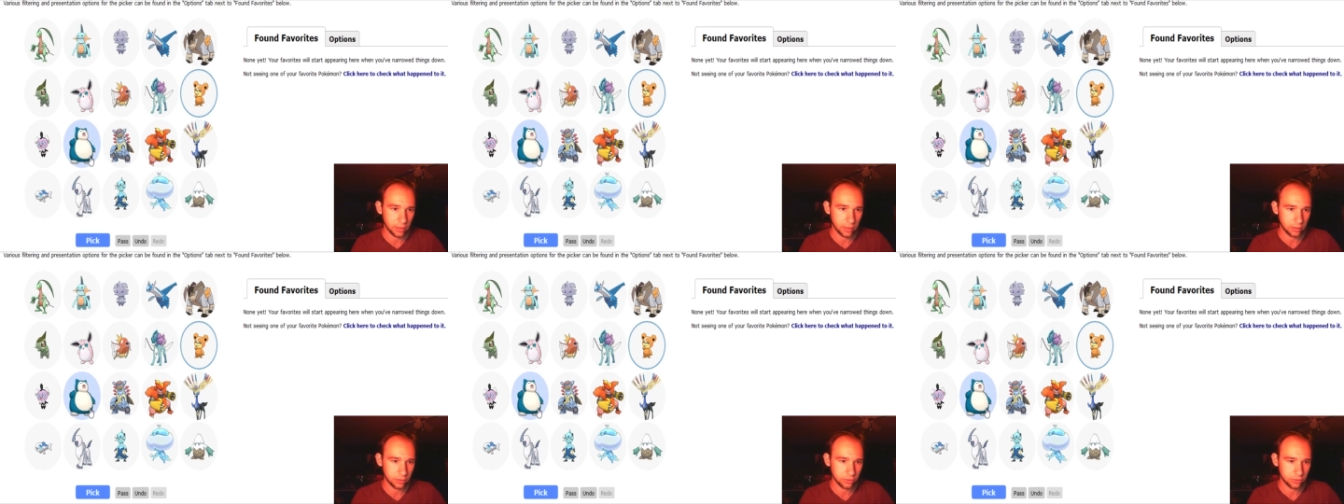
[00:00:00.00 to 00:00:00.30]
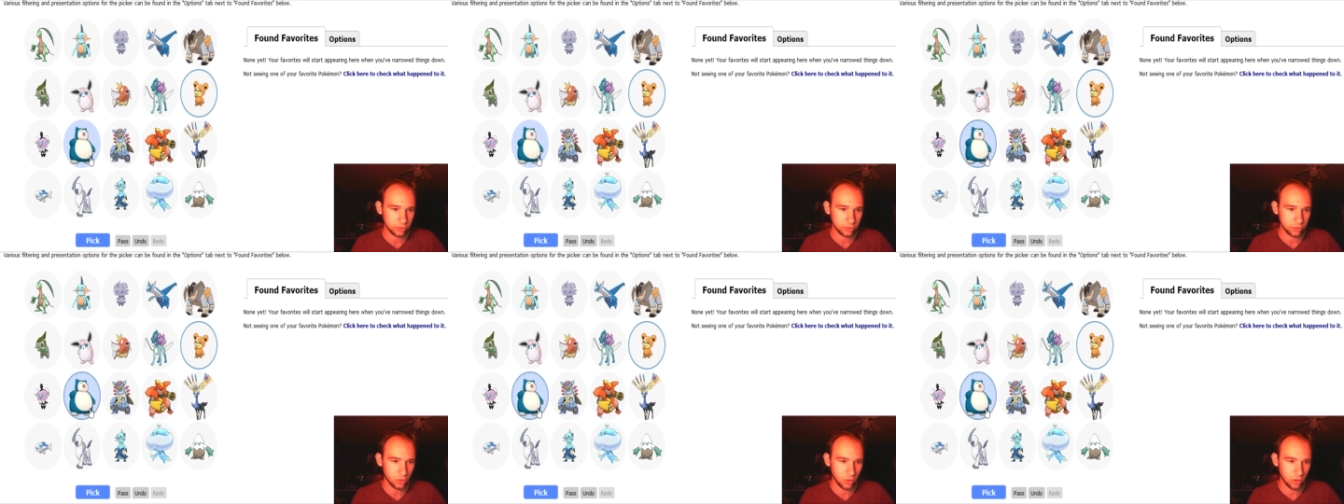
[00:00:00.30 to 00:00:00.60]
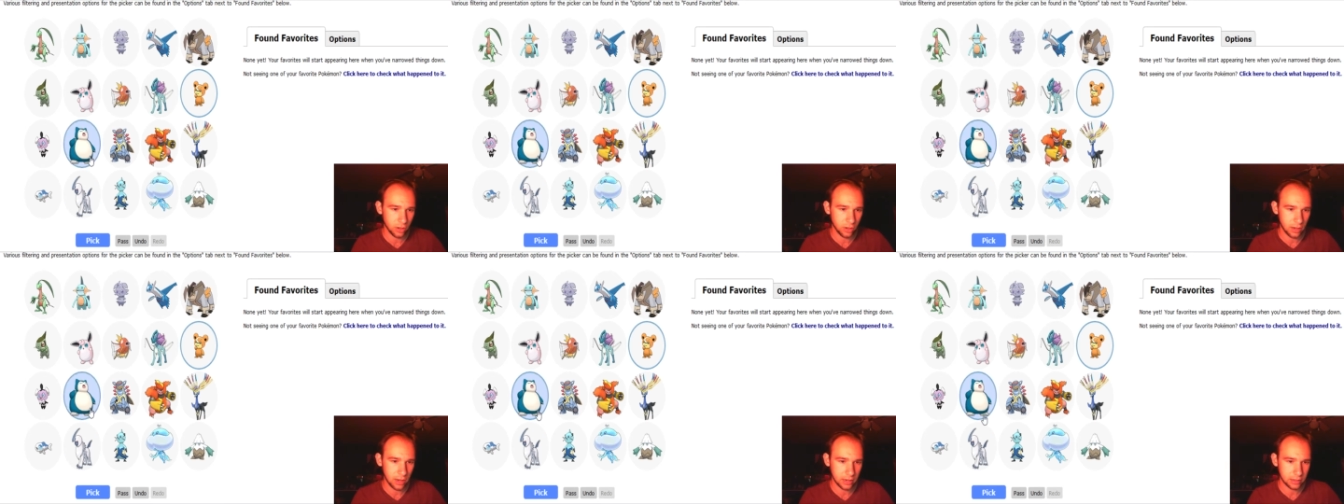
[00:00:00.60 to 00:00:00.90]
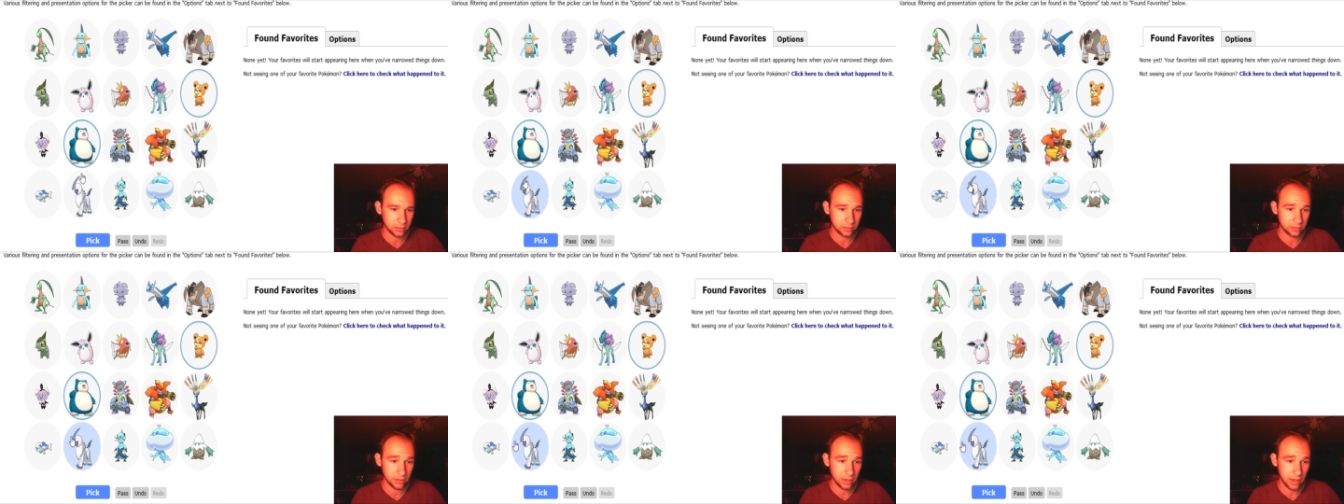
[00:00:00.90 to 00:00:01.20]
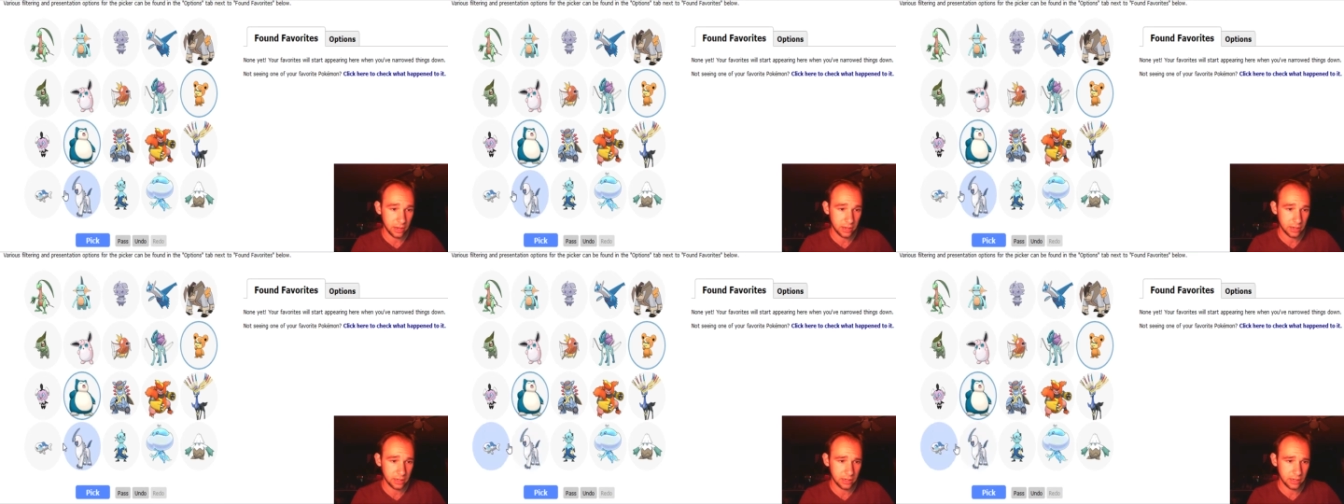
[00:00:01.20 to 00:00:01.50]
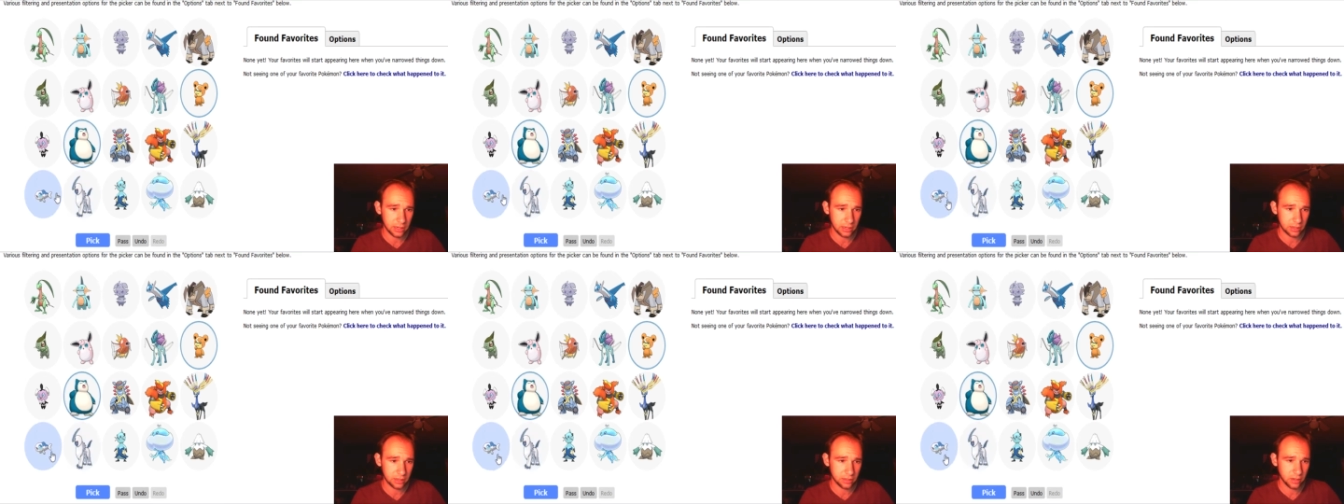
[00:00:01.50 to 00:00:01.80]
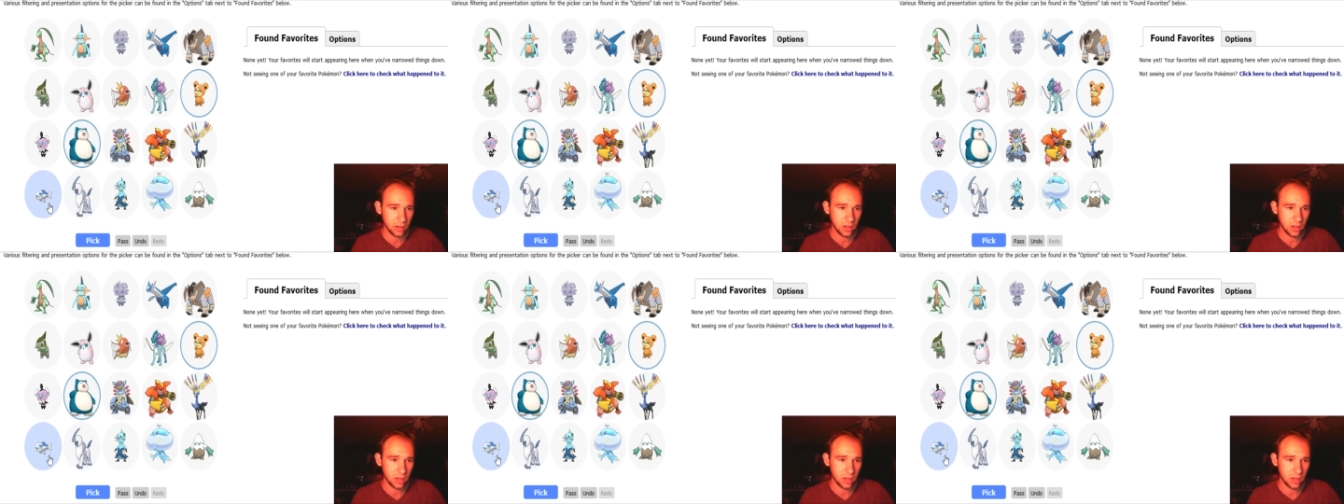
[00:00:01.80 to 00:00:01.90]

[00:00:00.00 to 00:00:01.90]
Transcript: Snorlax and